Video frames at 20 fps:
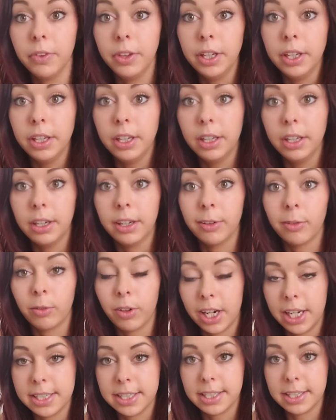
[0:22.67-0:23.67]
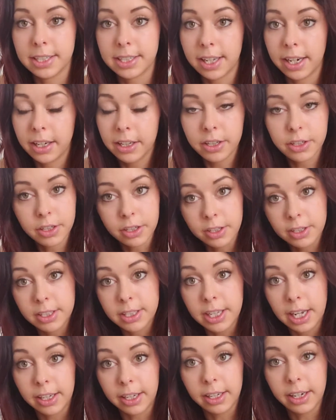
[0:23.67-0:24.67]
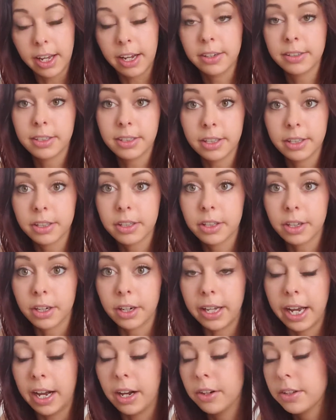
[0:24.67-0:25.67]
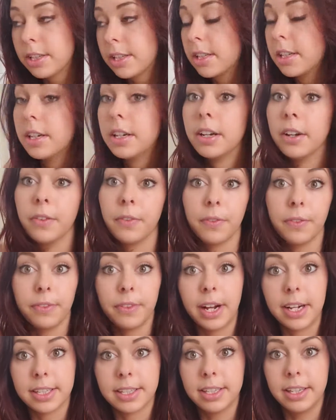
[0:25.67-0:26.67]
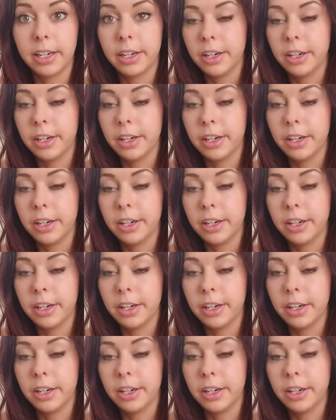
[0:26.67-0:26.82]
the rising sign to the second house to the third house. That's the